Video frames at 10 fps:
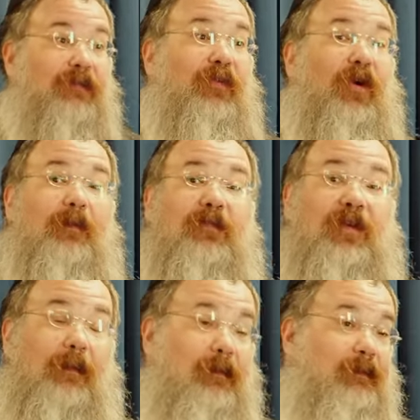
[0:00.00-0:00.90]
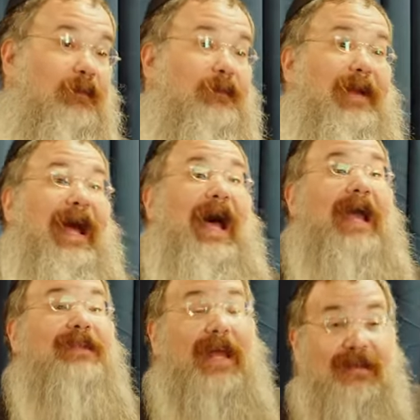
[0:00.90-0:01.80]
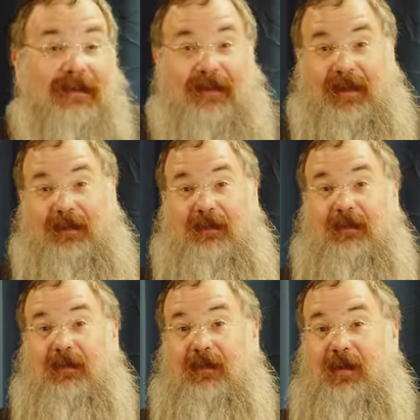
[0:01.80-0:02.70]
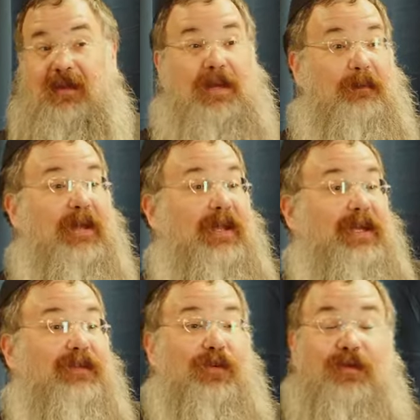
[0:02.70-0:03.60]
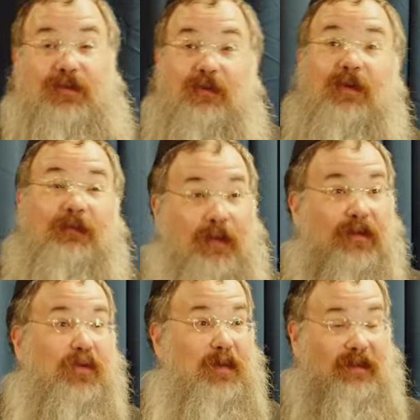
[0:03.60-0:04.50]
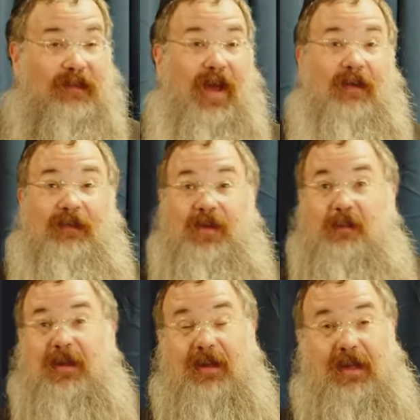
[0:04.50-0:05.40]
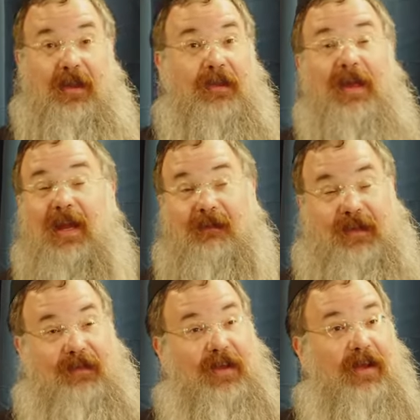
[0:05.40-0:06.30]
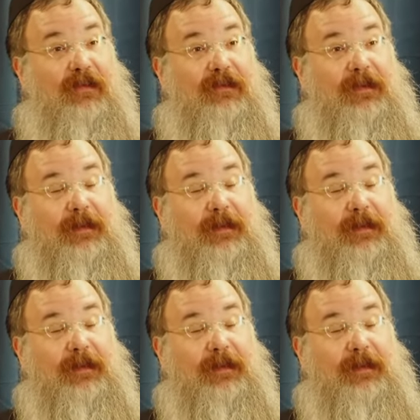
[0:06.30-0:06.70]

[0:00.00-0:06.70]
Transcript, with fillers: form some identity, the ability to, to refer to itself, the ability to think of itself.